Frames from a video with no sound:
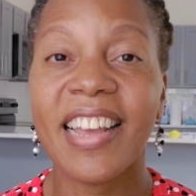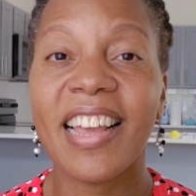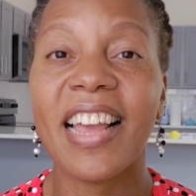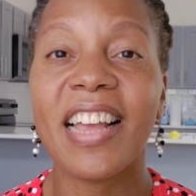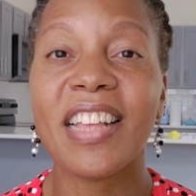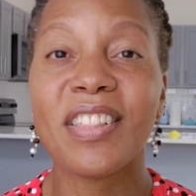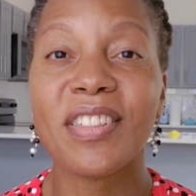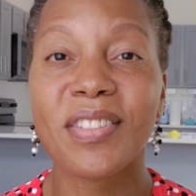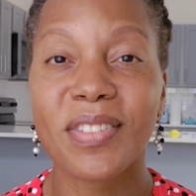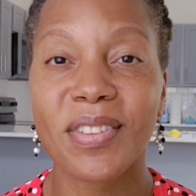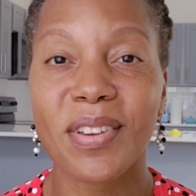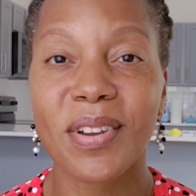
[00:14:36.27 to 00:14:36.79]

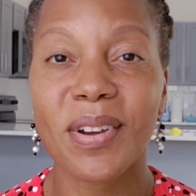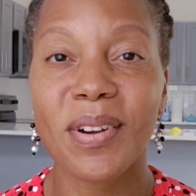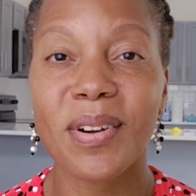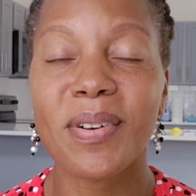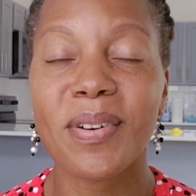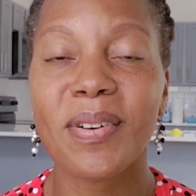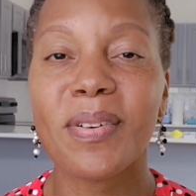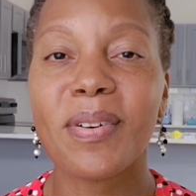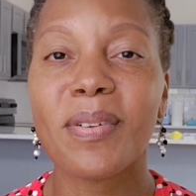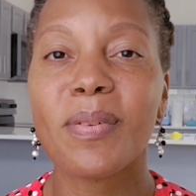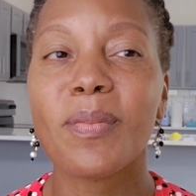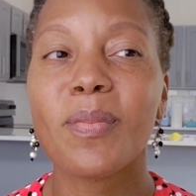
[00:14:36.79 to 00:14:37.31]
And
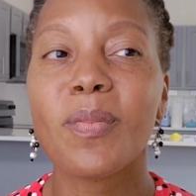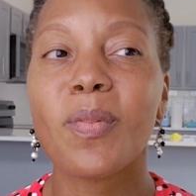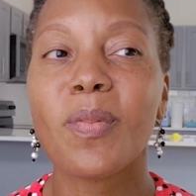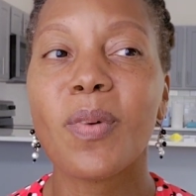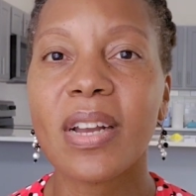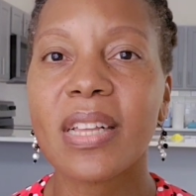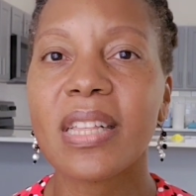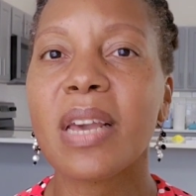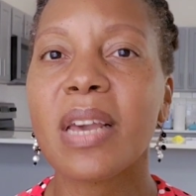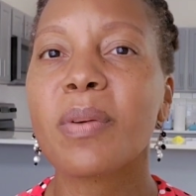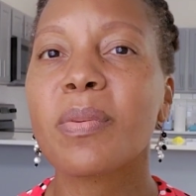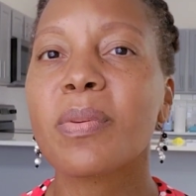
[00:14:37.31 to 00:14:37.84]
so
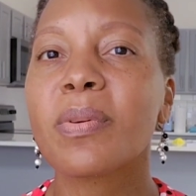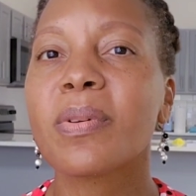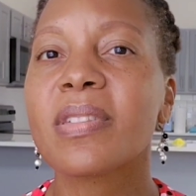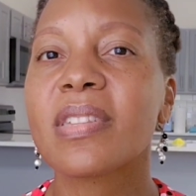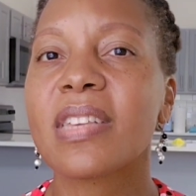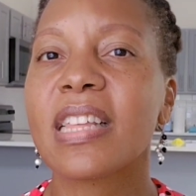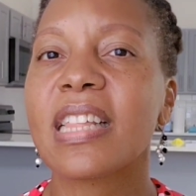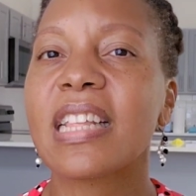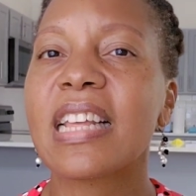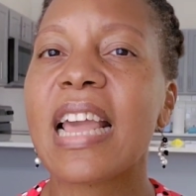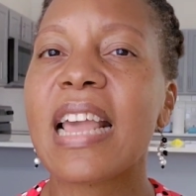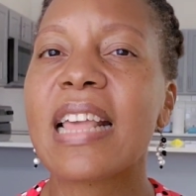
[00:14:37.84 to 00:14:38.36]
one I will
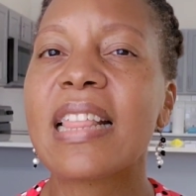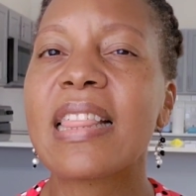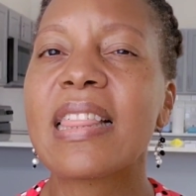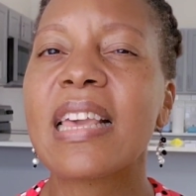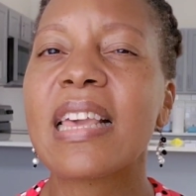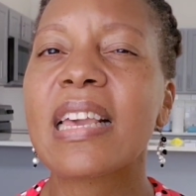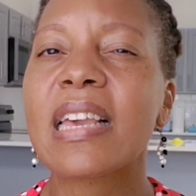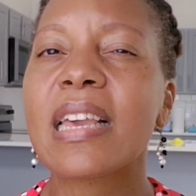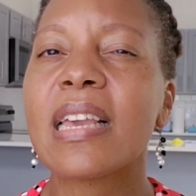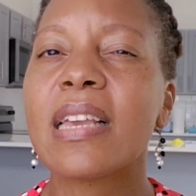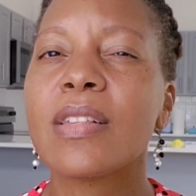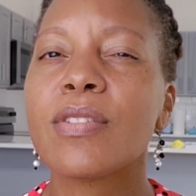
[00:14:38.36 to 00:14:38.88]
say that I
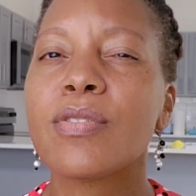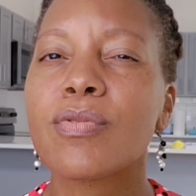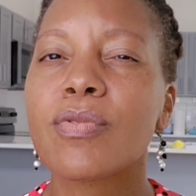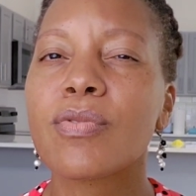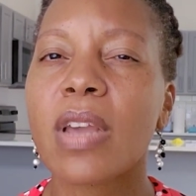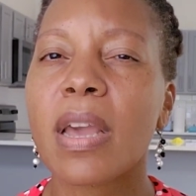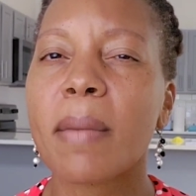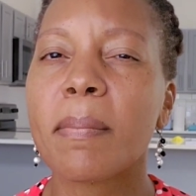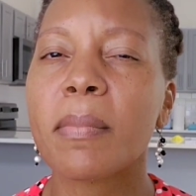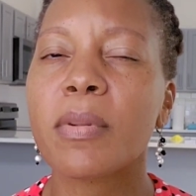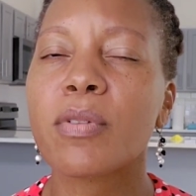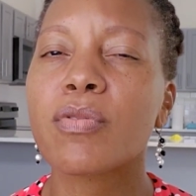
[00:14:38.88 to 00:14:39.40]
think
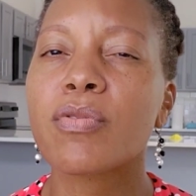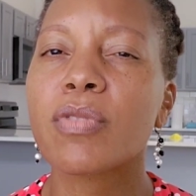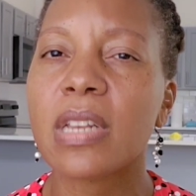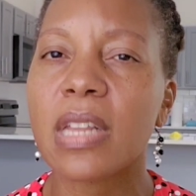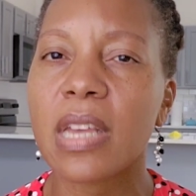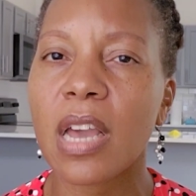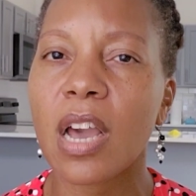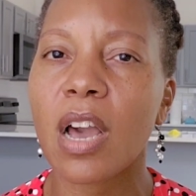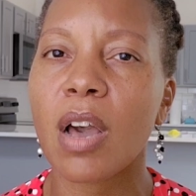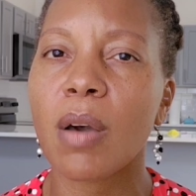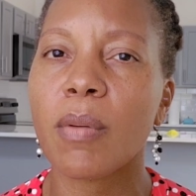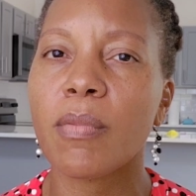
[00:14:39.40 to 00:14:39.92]
can be
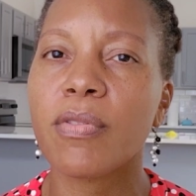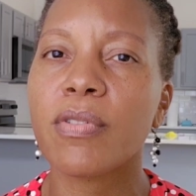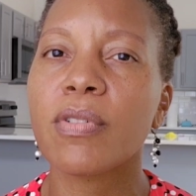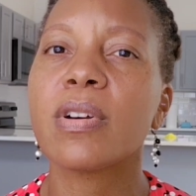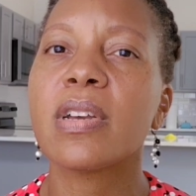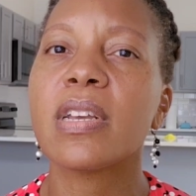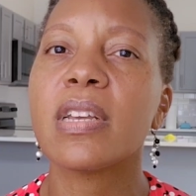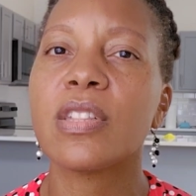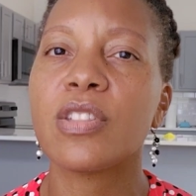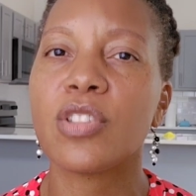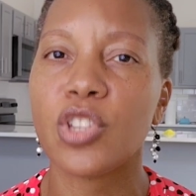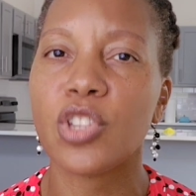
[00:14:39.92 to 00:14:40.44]
really
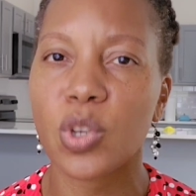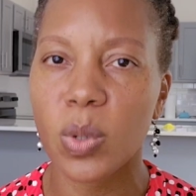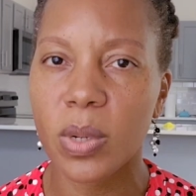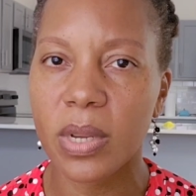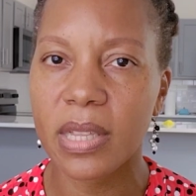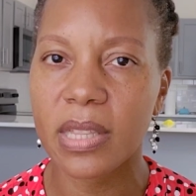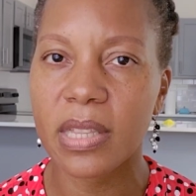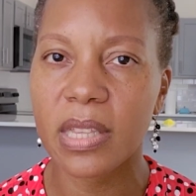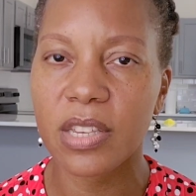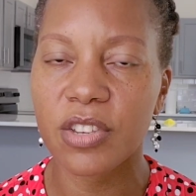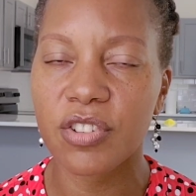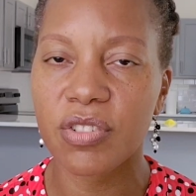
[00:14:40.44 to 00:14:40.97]
helpful is
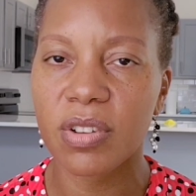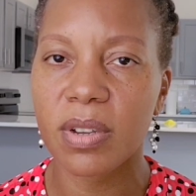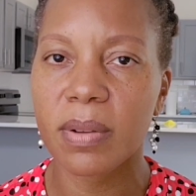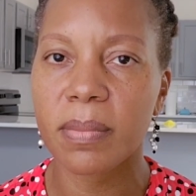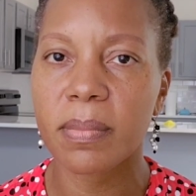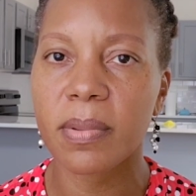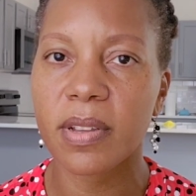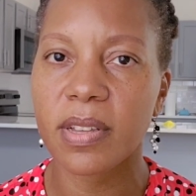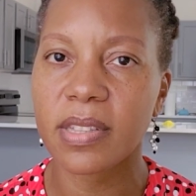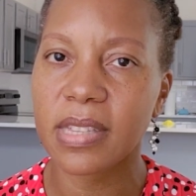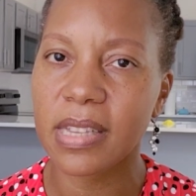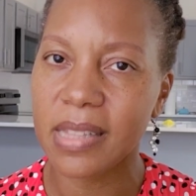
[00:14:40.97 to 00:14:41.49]
yoga nidra,
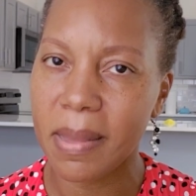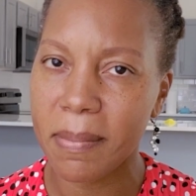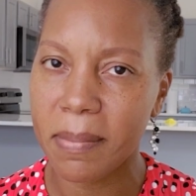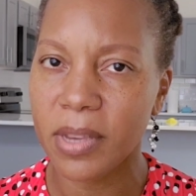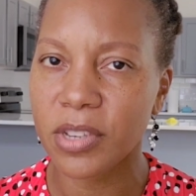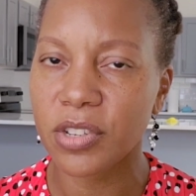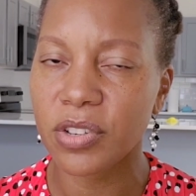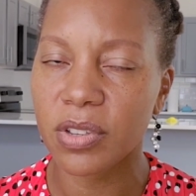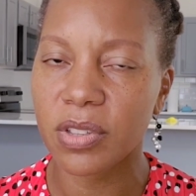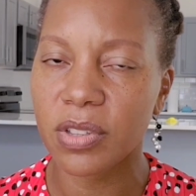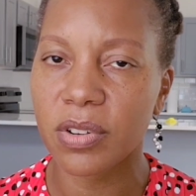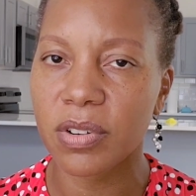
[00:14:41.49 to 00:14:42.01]
because as I
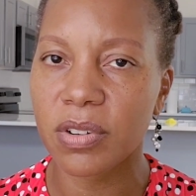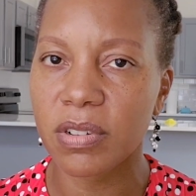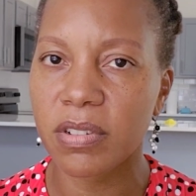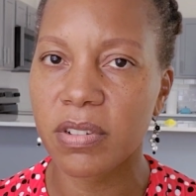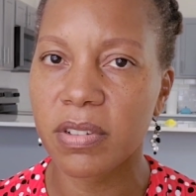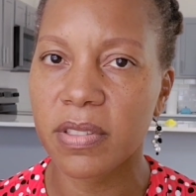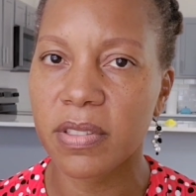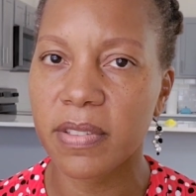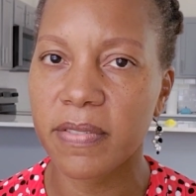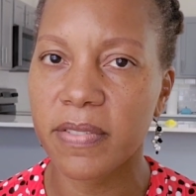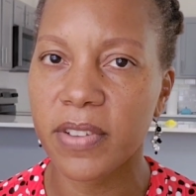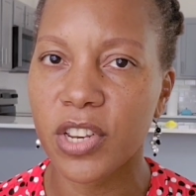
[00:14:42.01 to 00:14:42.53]
mentioned earlier
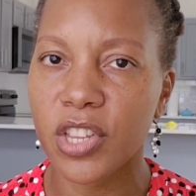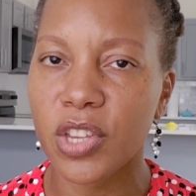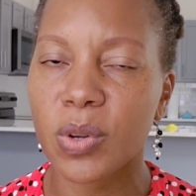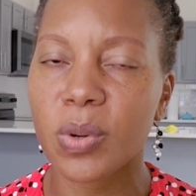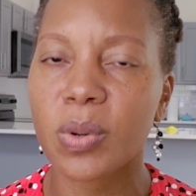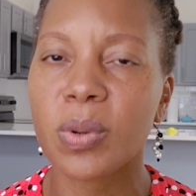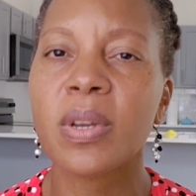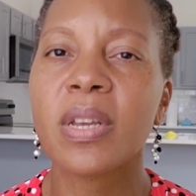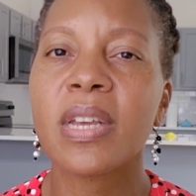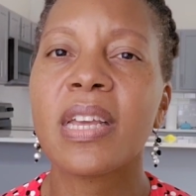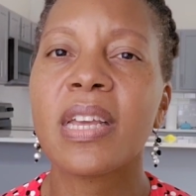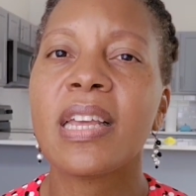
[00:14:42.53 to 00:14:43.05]
in the
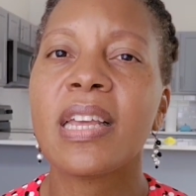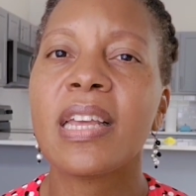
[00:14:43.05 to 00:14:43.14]
video,